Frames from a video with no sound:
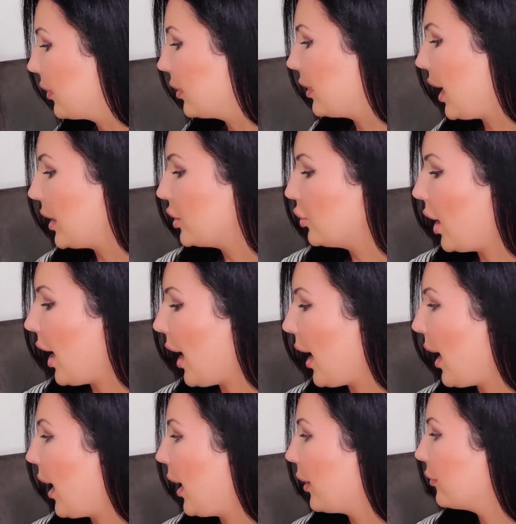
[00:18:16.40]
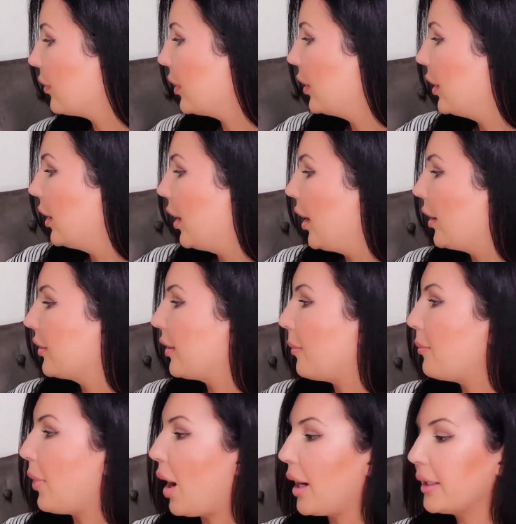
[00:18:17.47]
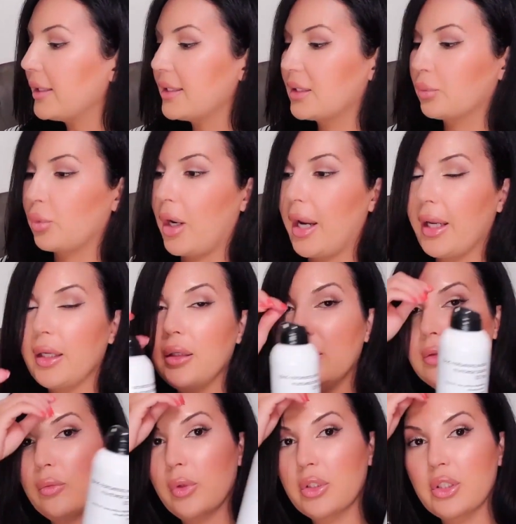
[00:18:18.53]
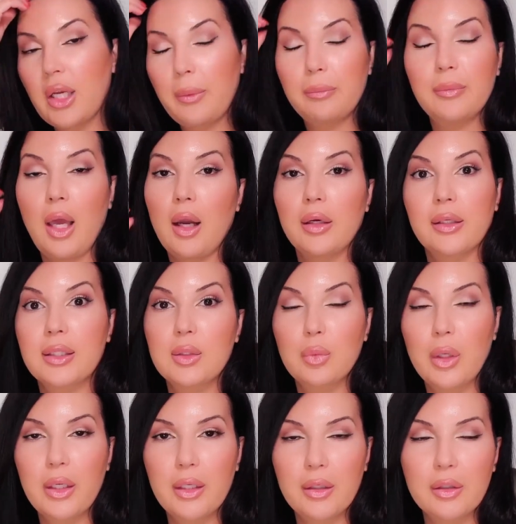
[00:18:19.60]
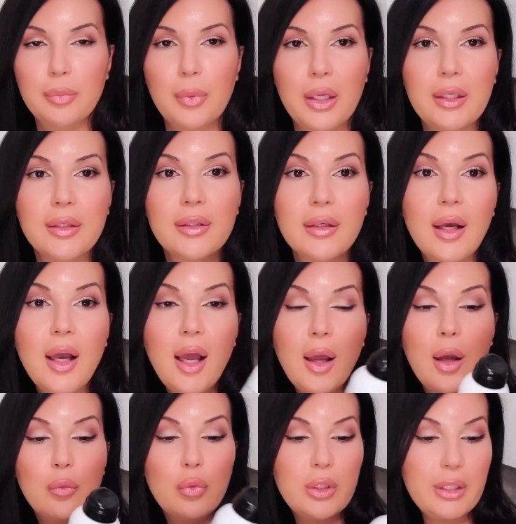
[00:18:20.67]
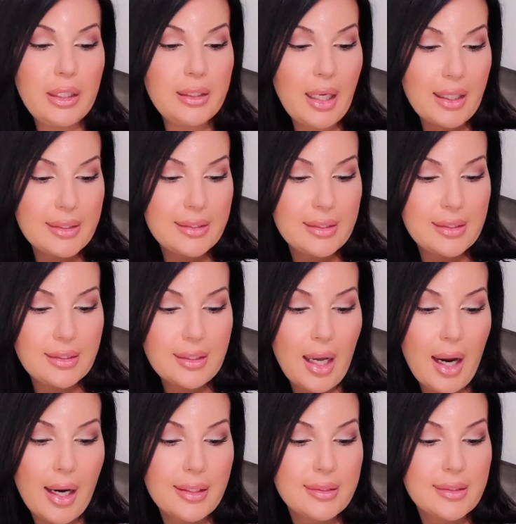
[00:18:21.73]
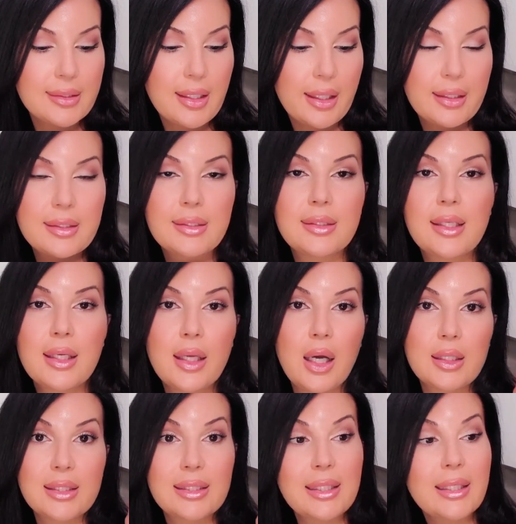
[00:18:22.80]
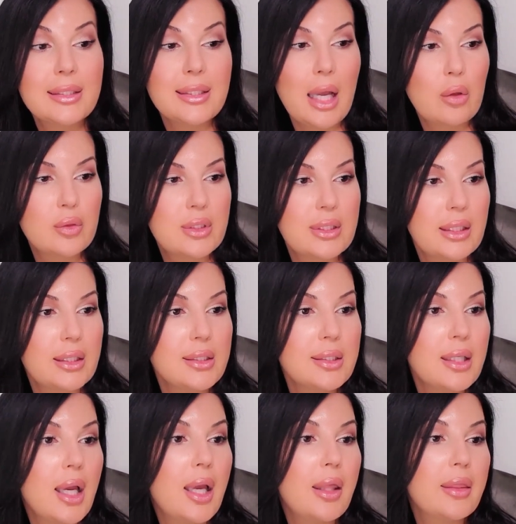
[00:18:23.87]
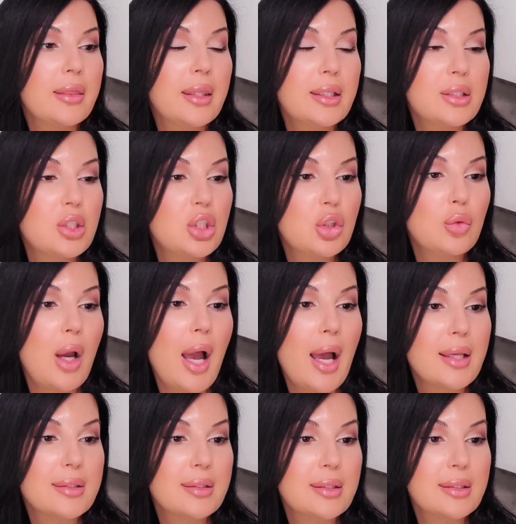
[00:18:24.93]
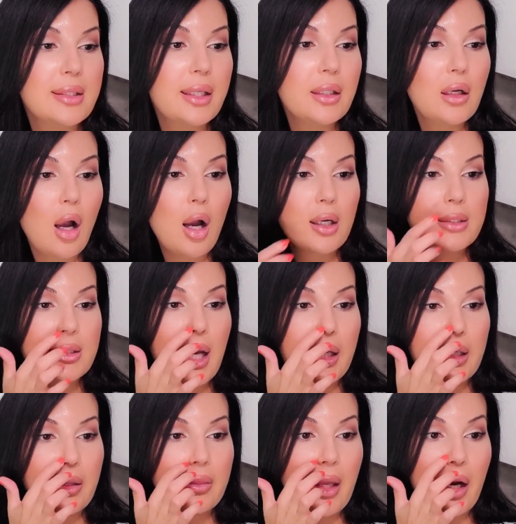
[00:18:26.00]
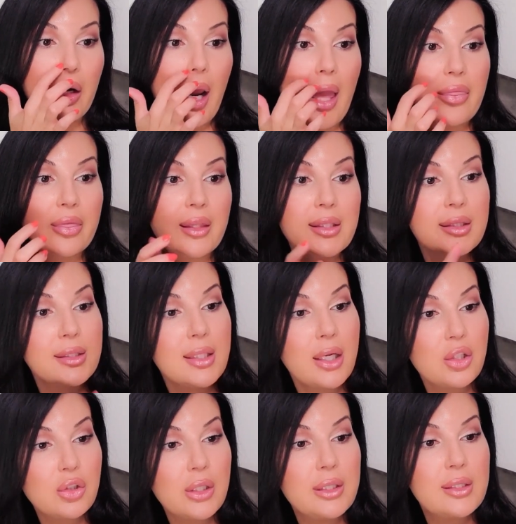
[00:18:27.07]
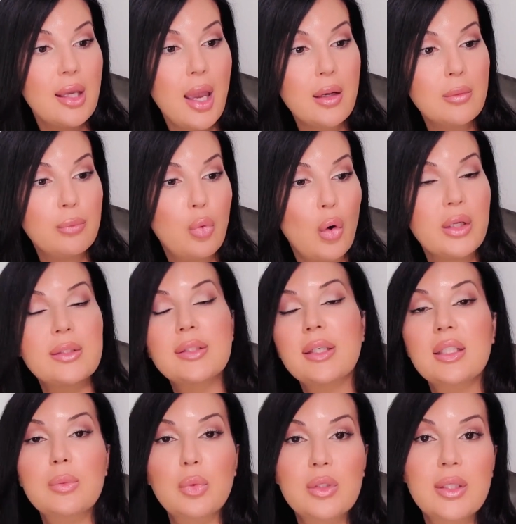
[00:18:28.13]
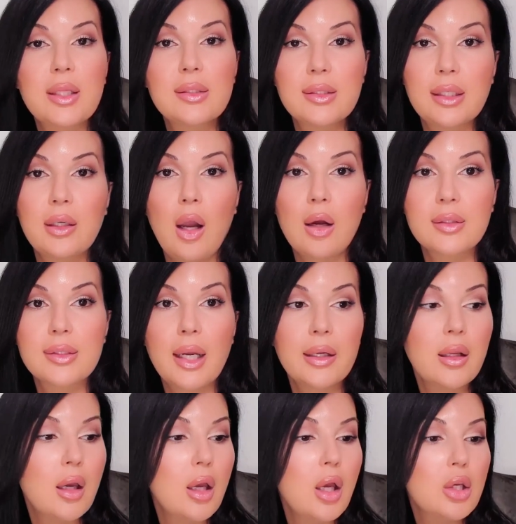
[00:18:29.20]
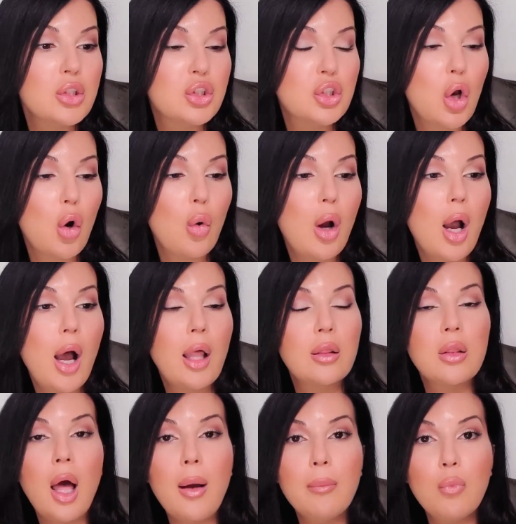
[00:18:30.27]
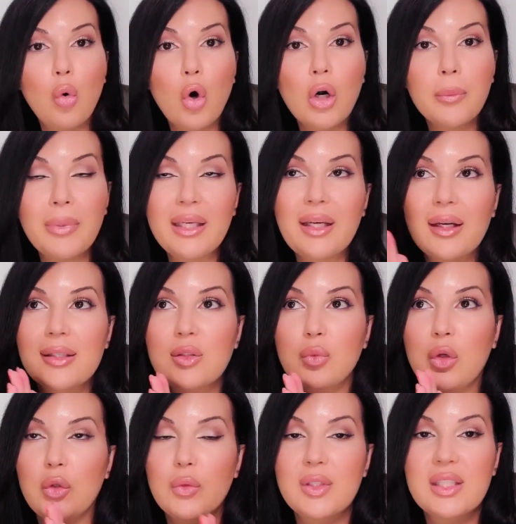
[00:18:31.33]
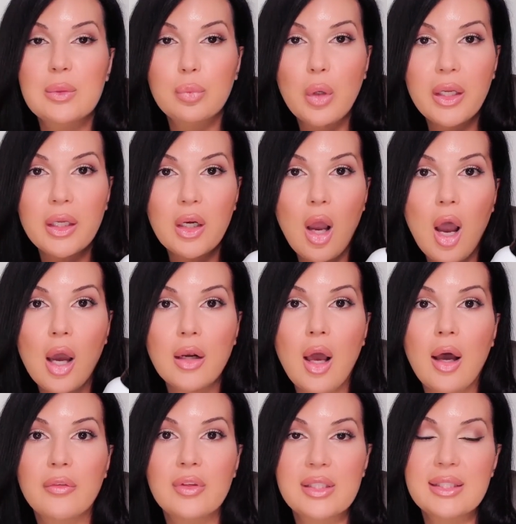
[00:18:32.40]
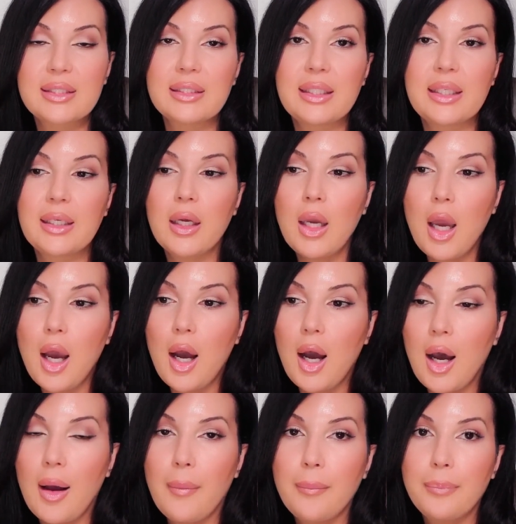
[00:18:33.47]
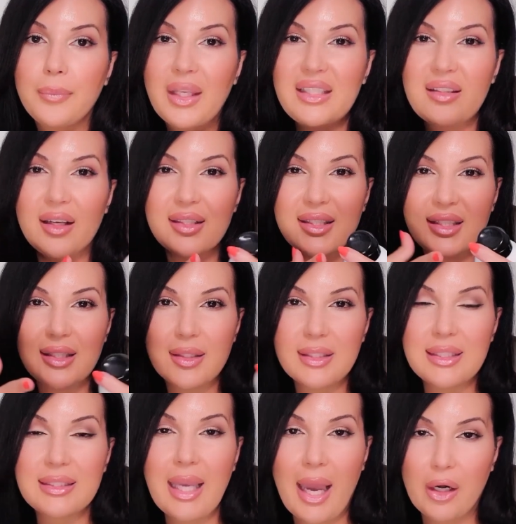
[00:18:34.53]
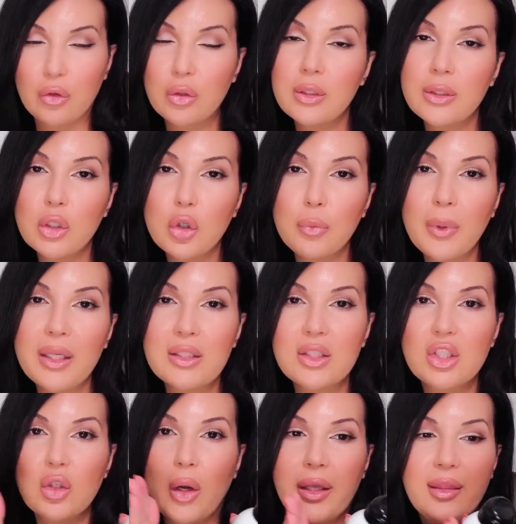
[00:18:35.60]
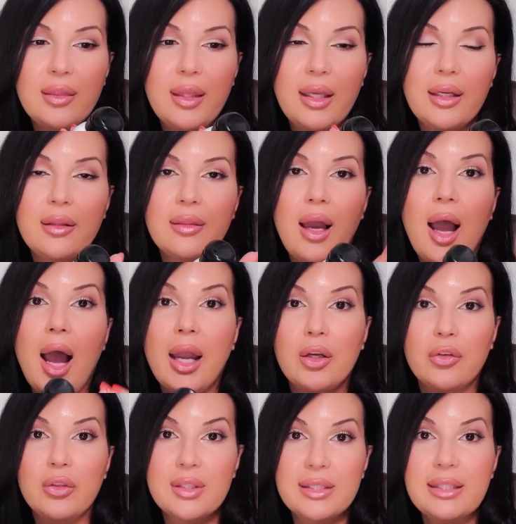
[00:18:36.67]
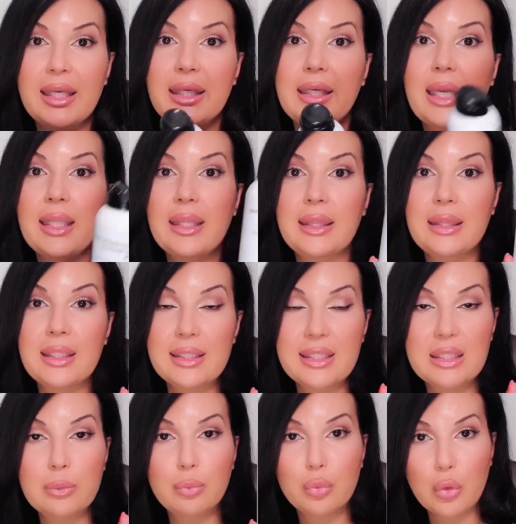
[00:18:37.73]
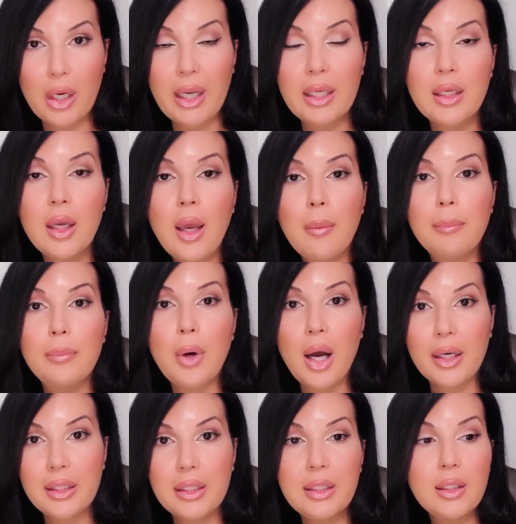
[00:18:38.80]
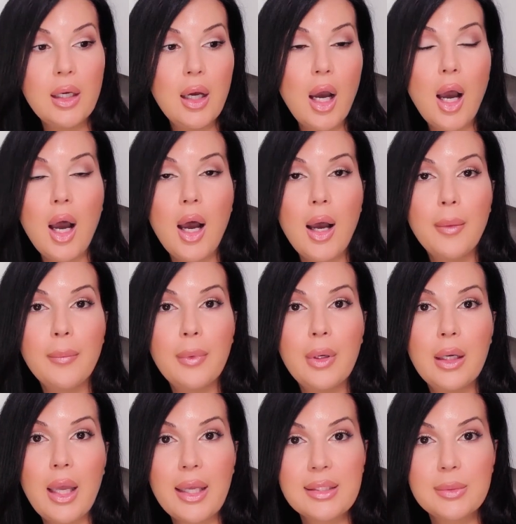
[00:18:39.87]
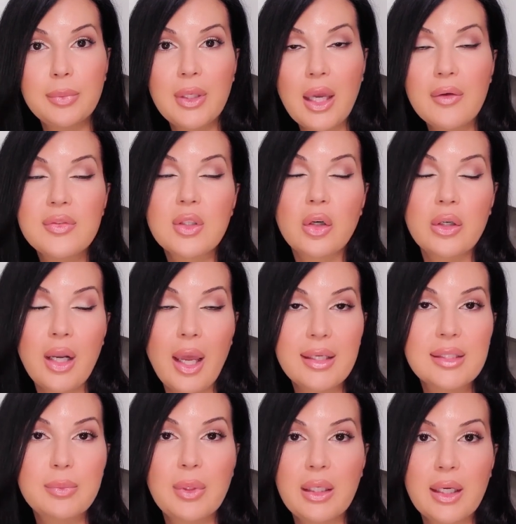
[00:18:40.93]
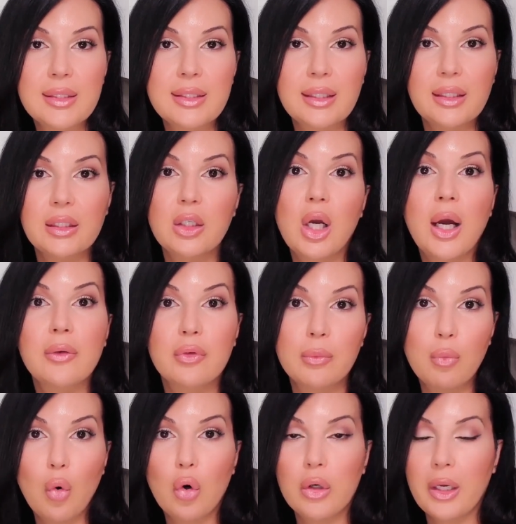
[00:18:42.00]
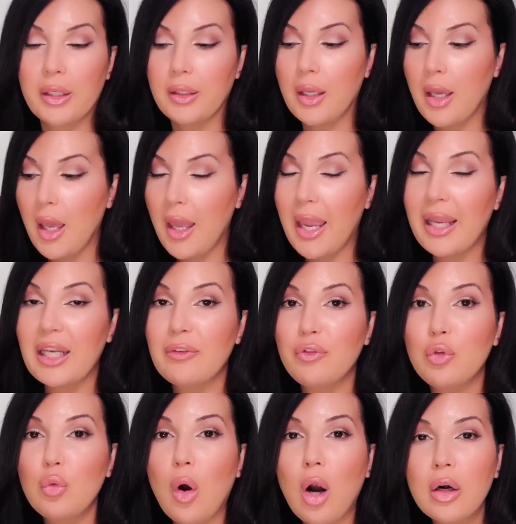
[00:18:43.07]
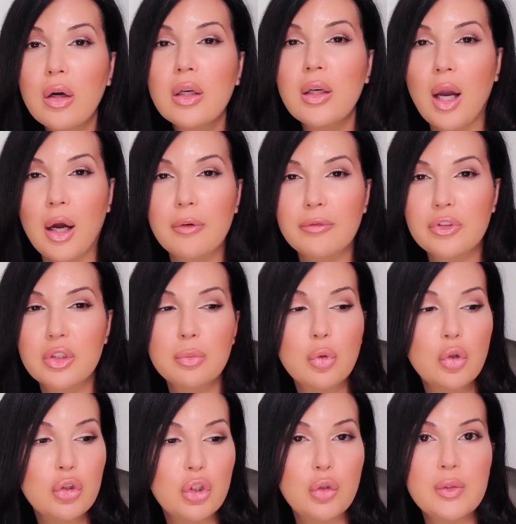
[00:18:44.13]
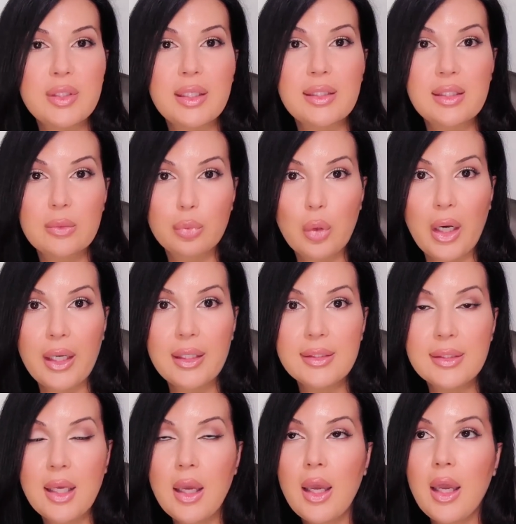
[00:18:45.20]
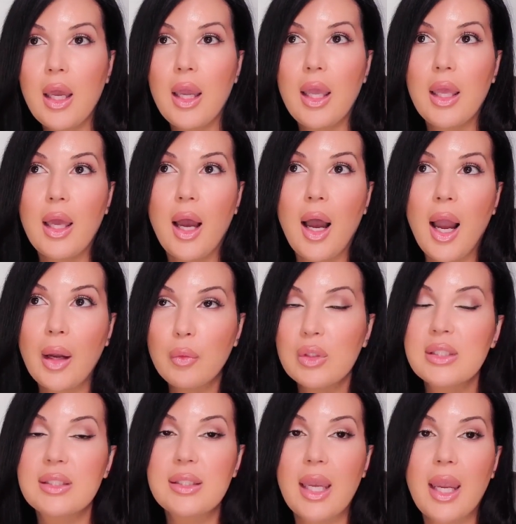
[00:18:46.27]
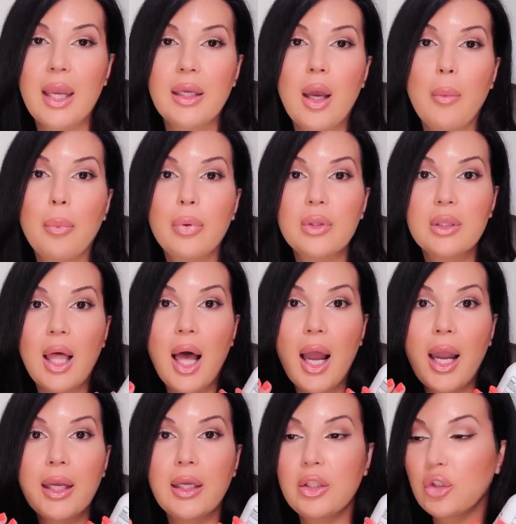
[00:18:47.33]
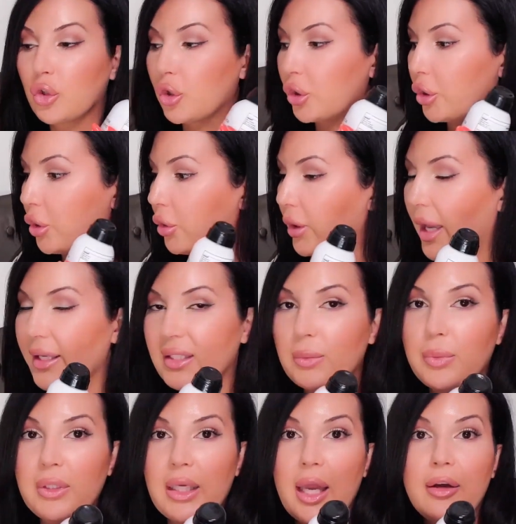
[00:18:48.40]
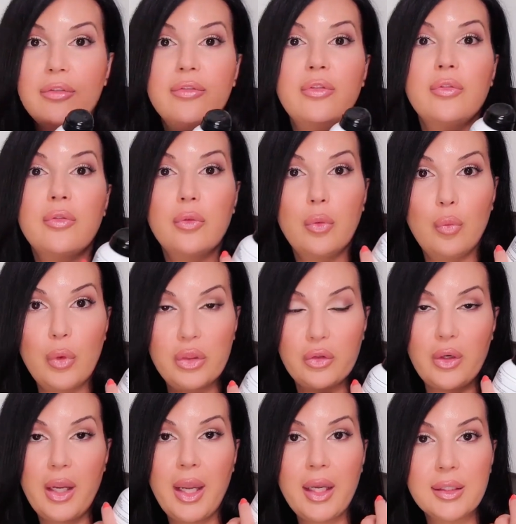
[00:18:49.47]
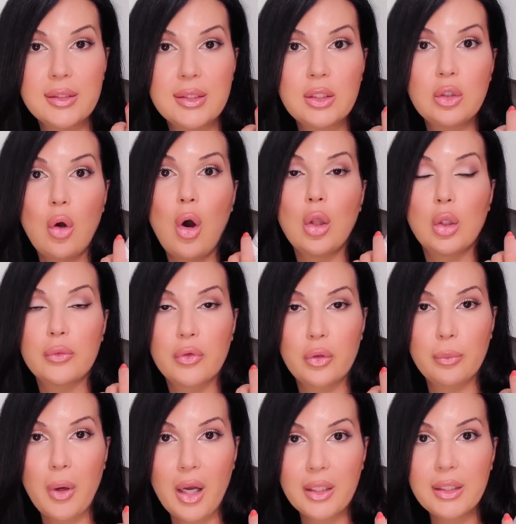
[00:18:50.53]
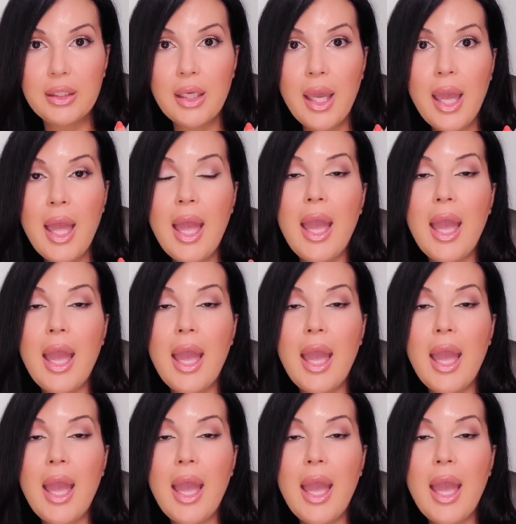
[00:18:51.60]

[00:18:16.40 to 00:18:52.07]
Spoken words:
Then you have the body spray, which I'm not gonna spray here, but really nice in size. It's like 6 ounces. This too has the zinc oxide in there, and this is actually 10.6% zinc oxide. So a lot more because when you spray it on, obviously, it does scatter a little bit. So I think the higher the zinc and the spray body SPFs are nice because it can cover more in. And if you are uncomfortable using sprays, I would say apply your SPF with your hands, you know, all over your body.